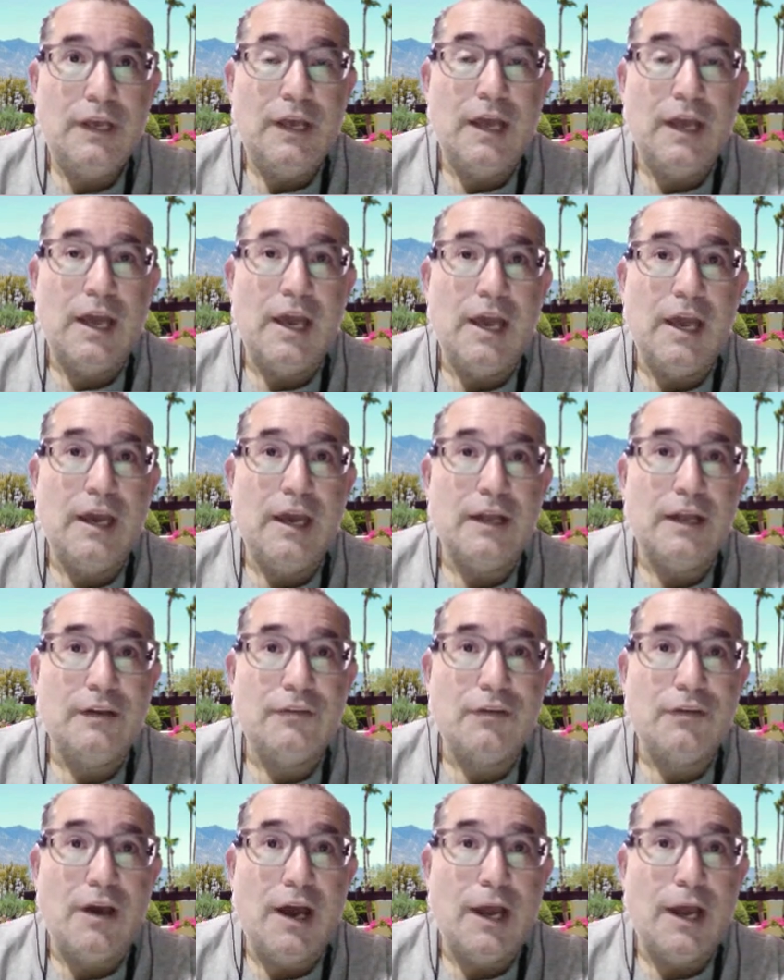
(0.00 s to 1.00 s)

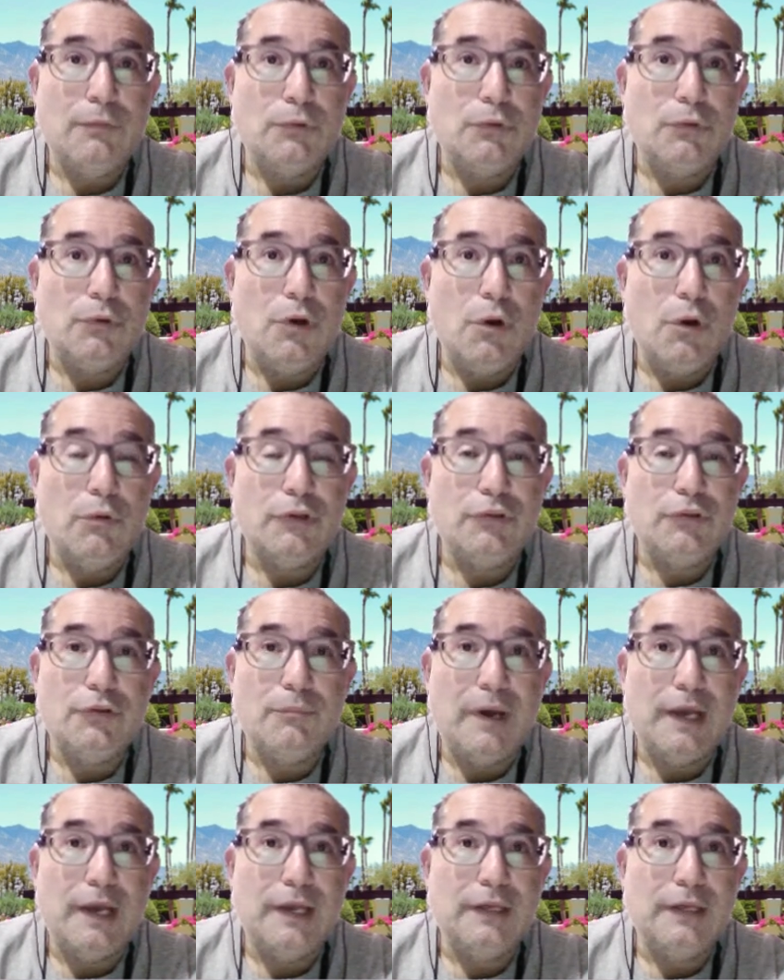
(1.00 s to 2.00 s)
And I will go into
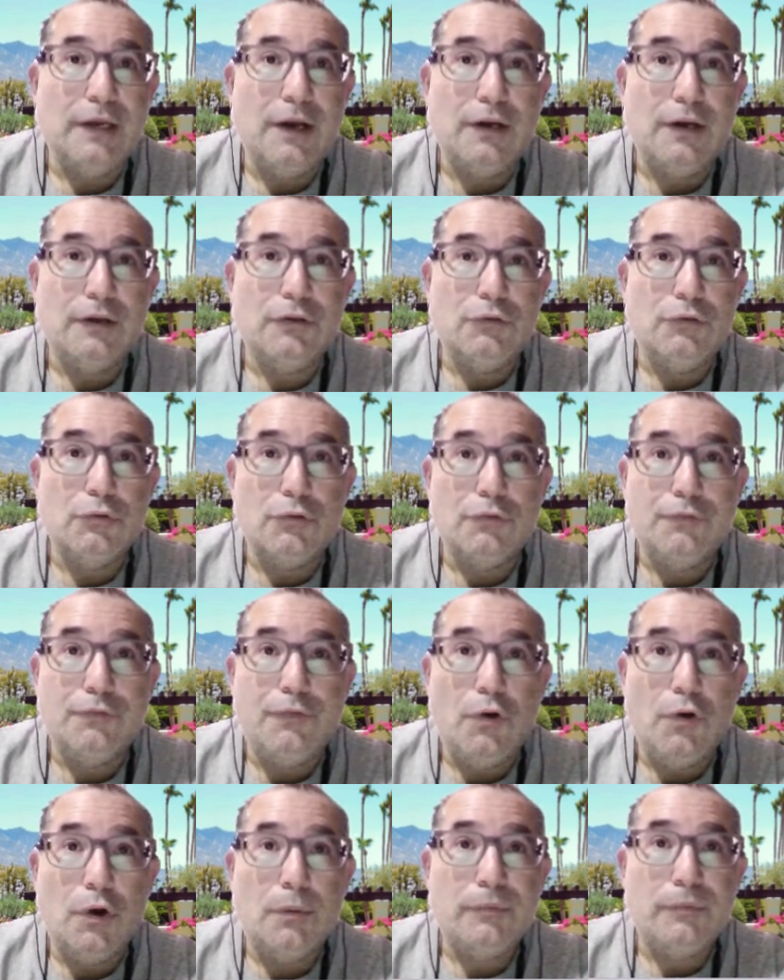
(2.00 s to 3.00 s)
my Google
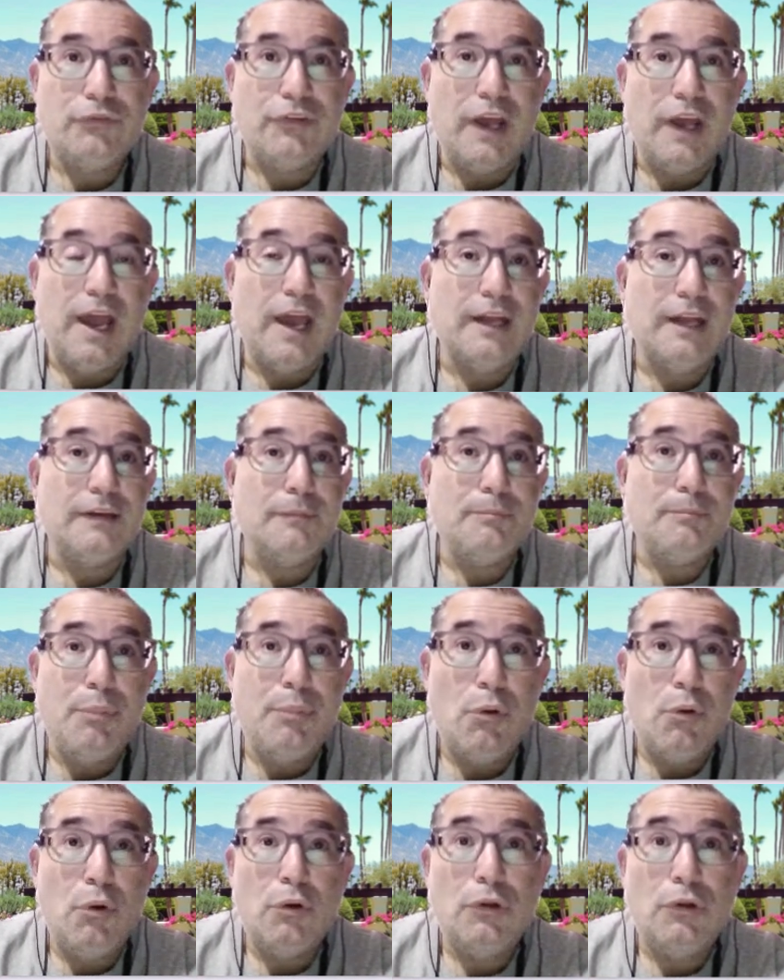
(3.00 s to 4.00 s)
Forms and
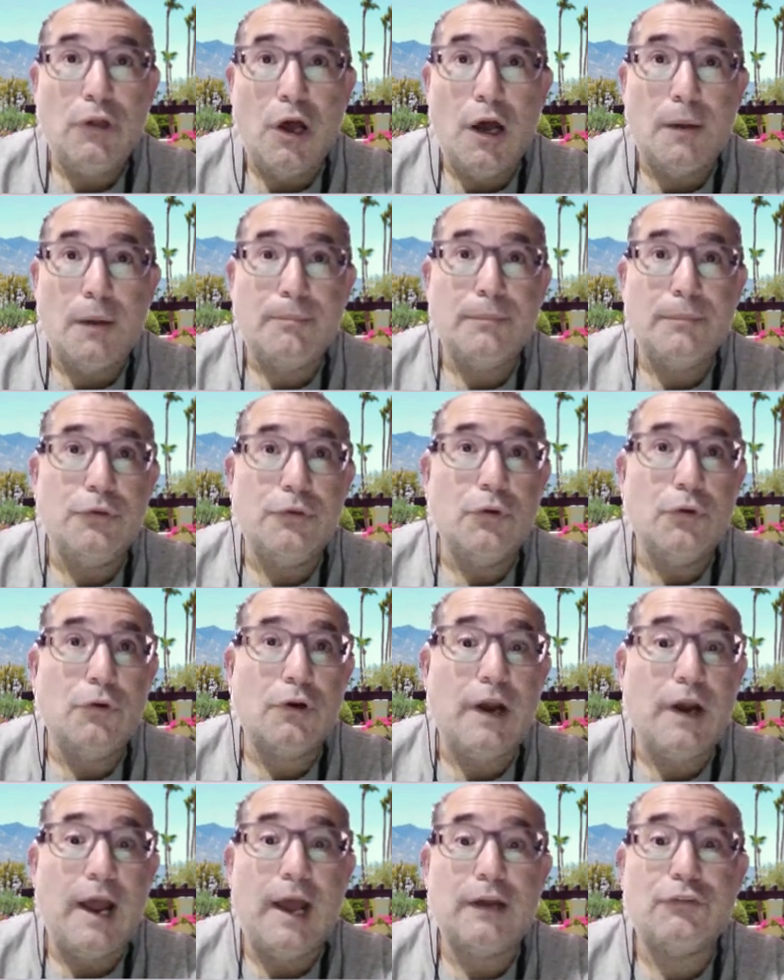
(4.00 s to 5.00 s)
pull up
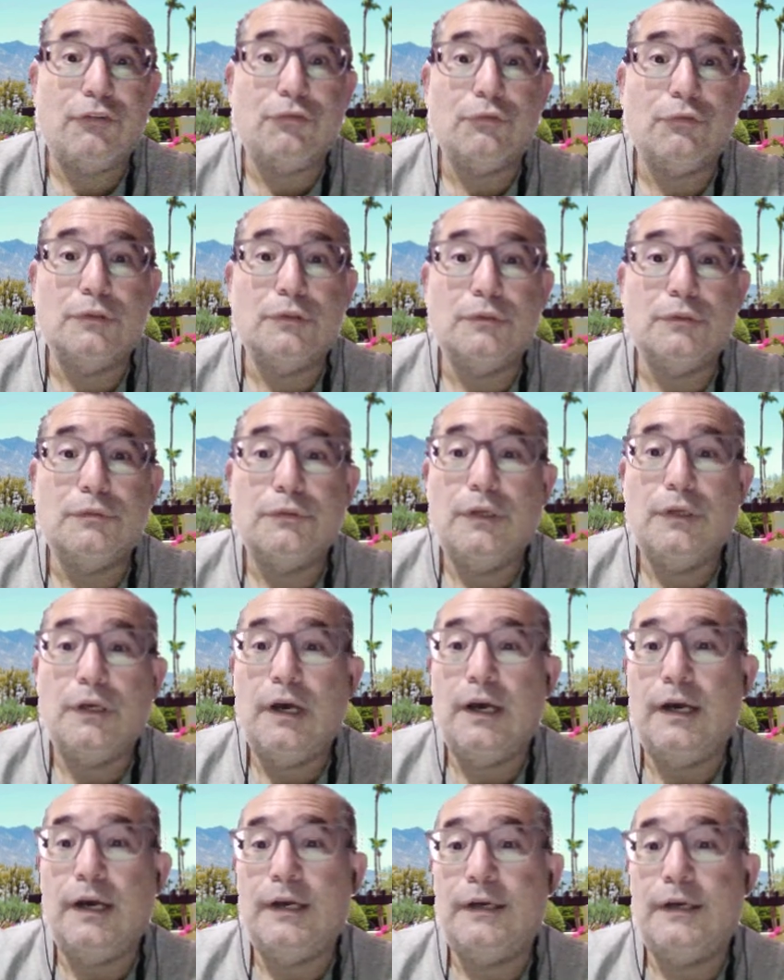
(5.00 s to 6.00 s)
your actual
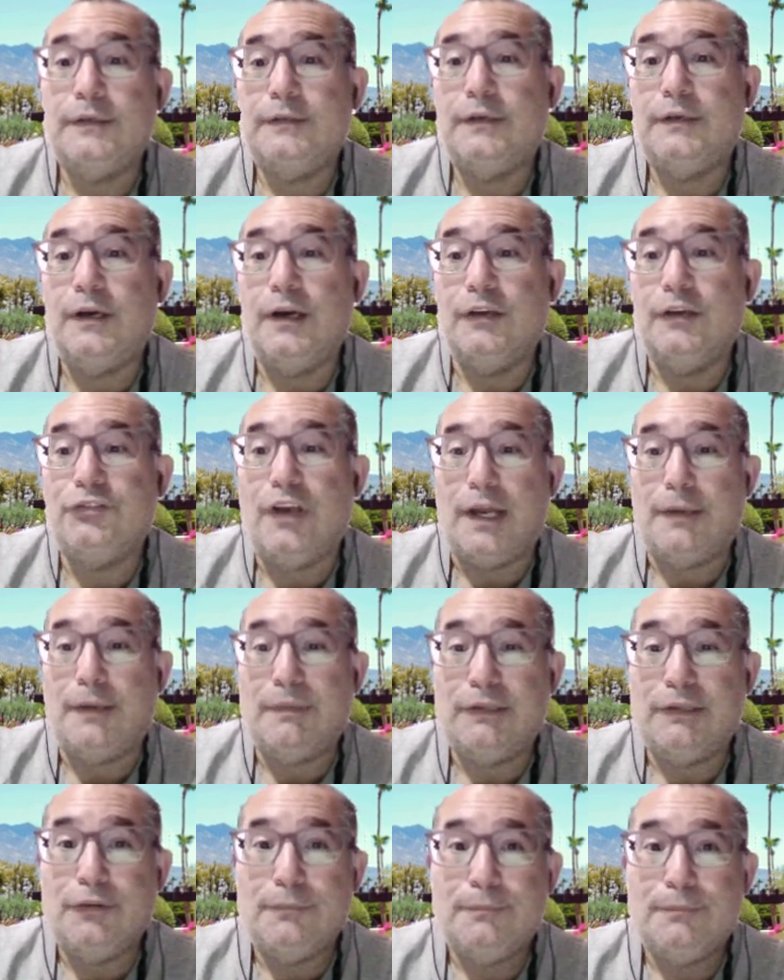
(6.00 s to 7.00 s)
uh,
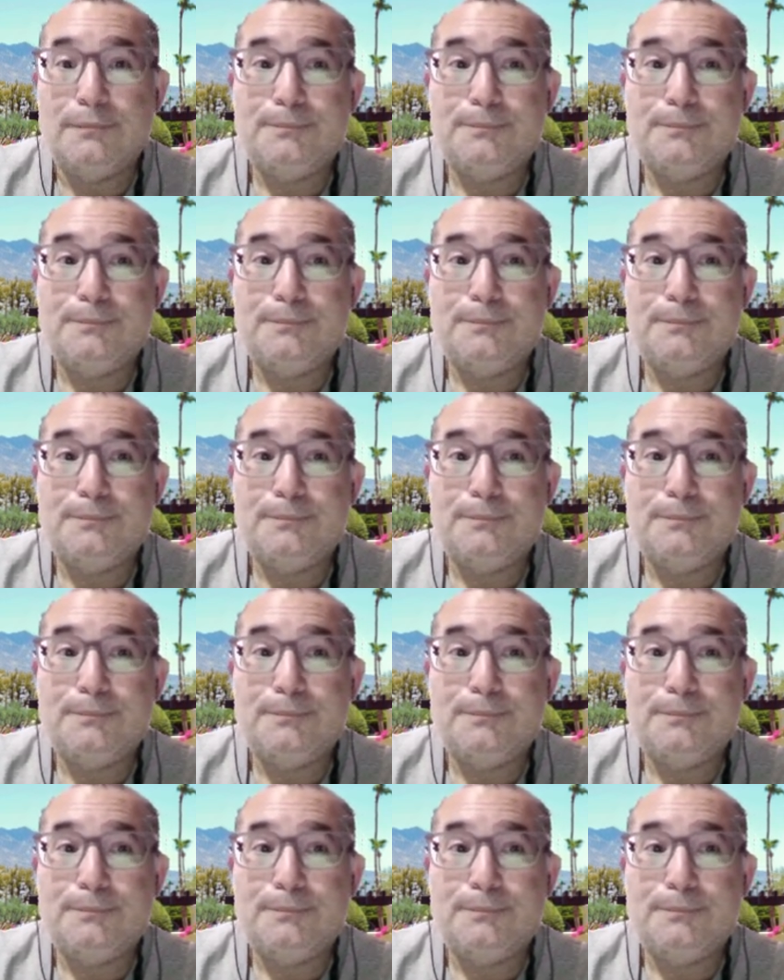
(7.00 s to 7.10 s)
assignment.